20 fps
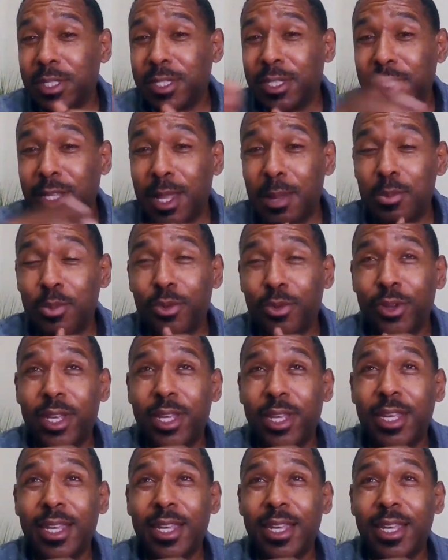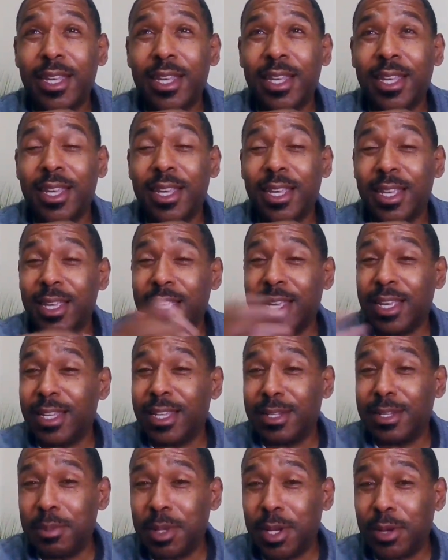slavery
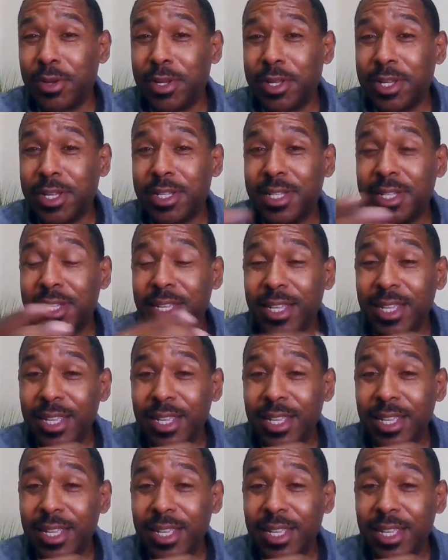in America.